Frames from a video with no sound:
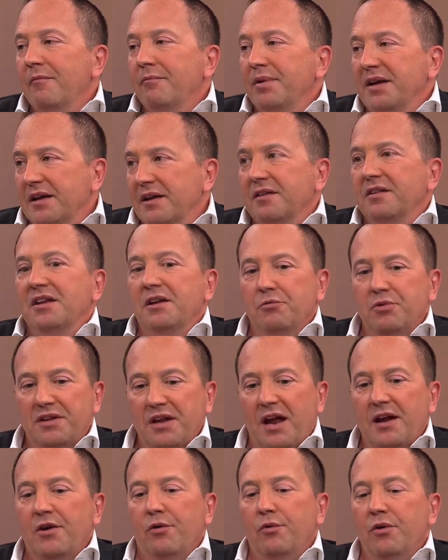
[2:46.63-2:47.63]
because he
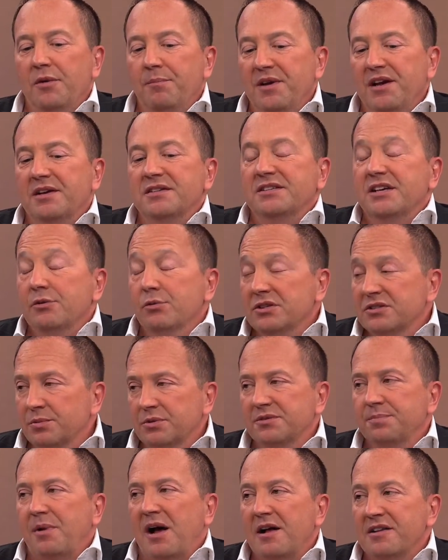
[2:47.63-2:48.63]
was angry, because he was
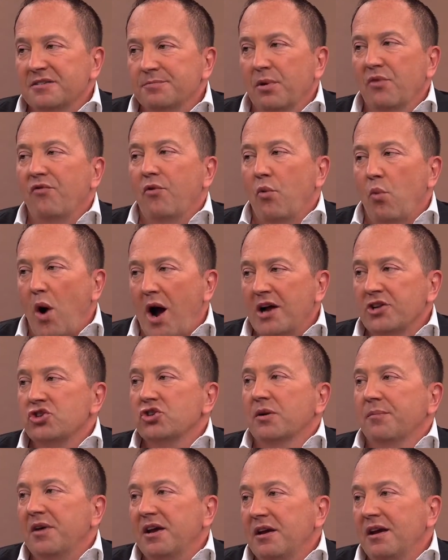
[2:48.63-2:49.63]
responsible for
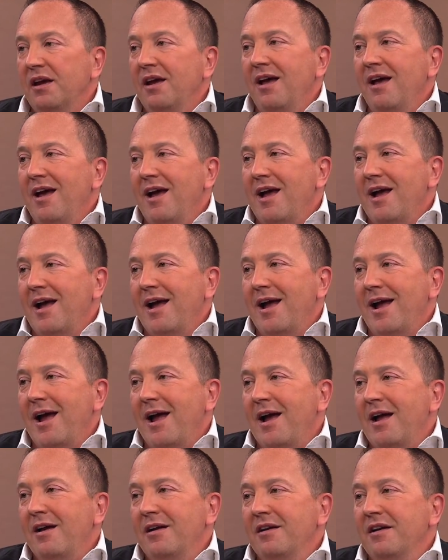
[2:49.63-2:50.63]
watching me.
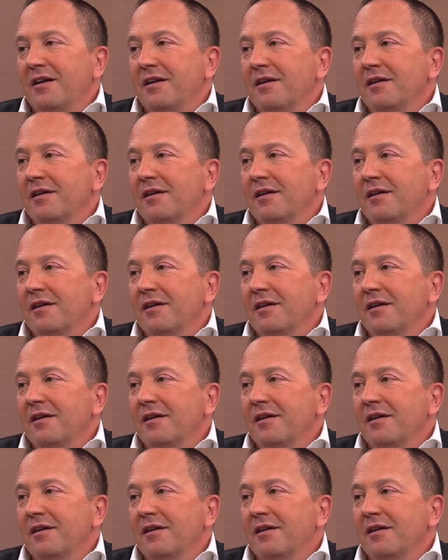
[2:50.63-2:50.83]
And